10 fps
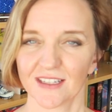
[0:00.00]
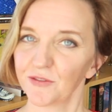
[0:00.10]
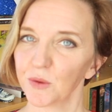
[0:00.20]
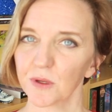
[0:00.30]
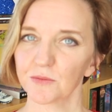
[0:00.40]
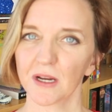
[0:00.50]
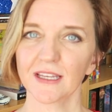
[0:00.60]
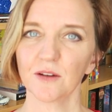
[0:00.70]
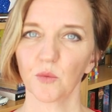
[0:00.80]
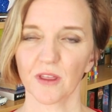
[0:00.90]
If you are
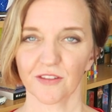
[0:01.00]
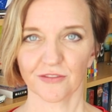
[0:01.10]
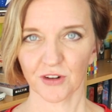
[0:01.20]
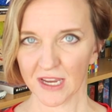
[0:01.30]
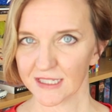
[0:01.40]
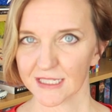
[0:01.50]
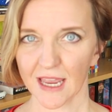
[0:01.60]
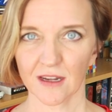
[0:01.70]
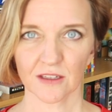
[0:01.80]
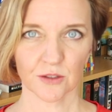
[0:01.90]
running with friends
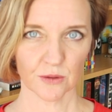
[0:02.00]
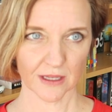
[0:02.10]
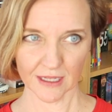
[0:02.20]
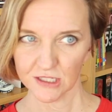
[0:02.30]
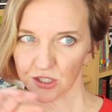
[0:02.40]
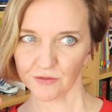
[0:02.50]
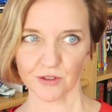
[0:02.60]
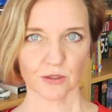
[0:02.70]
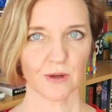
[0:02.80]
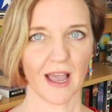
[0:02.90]
and each of
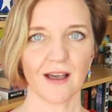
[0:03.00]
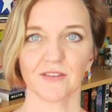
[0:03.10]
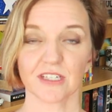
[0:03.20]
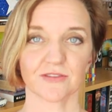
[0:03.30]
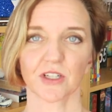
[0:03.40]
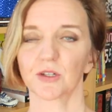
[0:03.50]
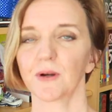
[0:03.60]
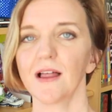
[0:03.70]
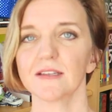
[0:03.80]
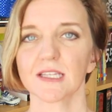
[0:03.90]
you have a different
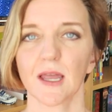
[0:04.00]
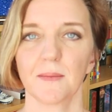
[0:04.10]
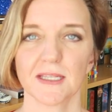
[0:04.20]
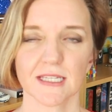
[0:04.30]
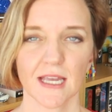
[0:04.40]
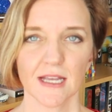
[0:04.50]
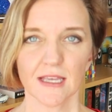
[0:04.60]
corral assignment,